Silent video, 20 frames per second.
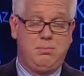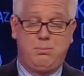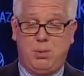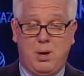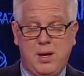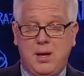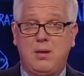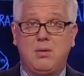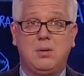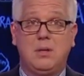
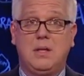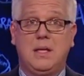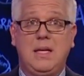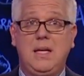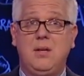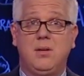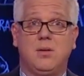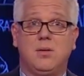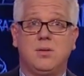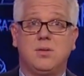out
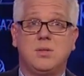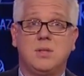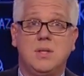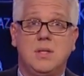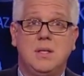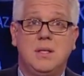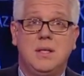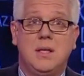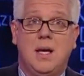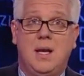leaders
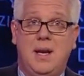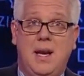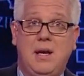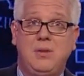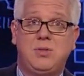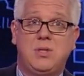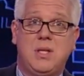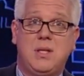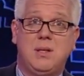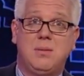
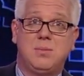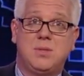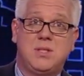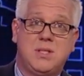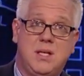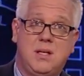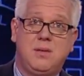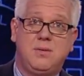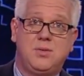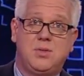announcing
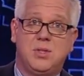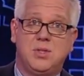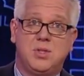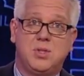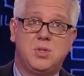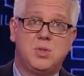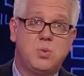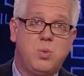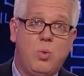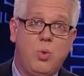themselves as
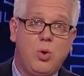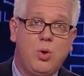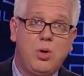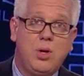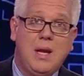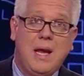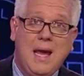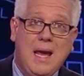sworn